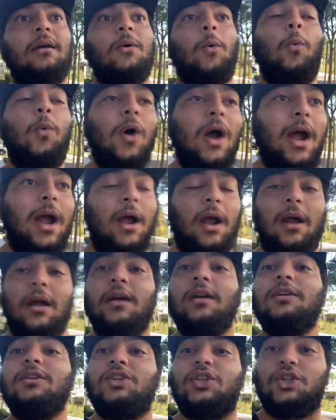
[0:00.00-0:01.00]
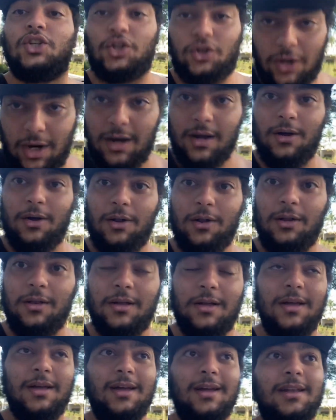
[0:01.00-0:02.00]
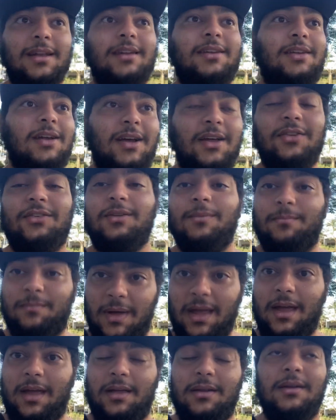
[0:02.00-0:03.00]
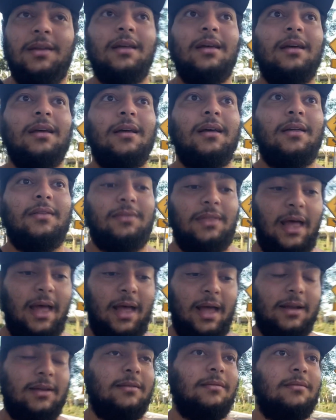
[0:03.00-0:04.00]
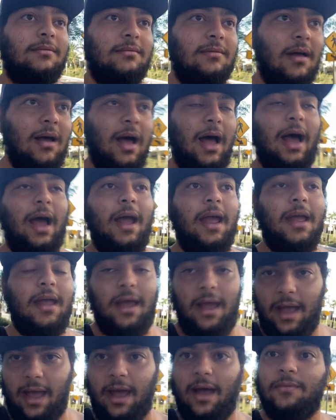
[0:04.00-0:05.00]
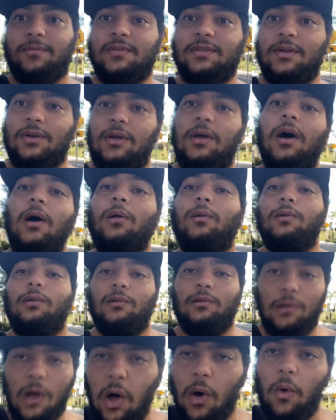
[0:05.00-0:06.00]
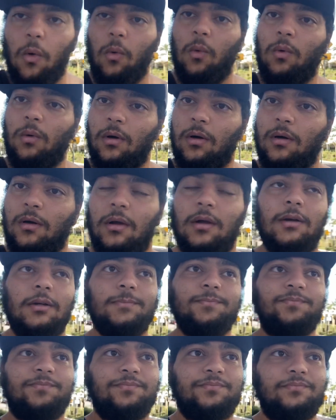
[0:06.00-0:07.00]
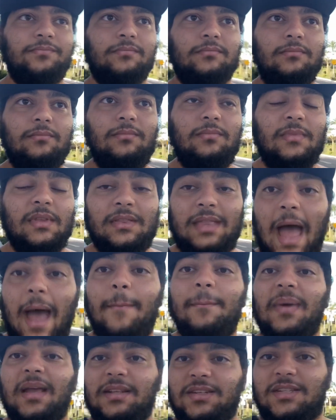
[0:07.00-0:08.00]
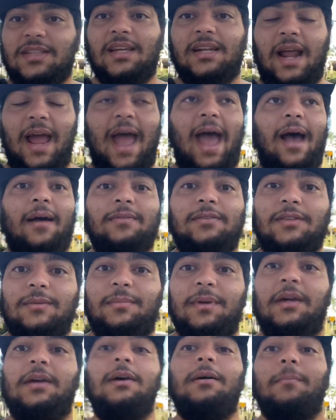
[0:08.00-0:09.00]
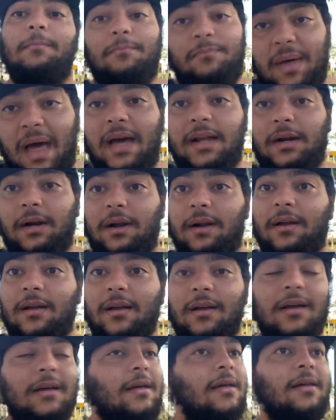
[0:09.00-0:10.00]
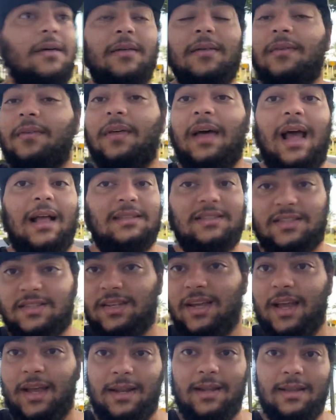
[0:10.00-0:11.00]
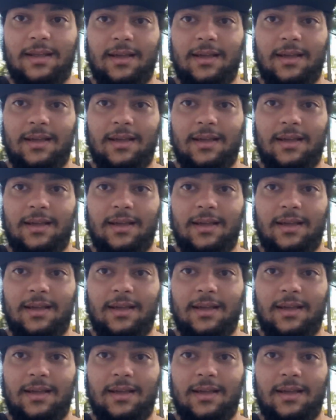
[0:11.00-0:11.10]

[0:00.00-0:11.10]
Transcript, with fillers: where struggle does mean that I have to go low. That means that I have to become better. That's it.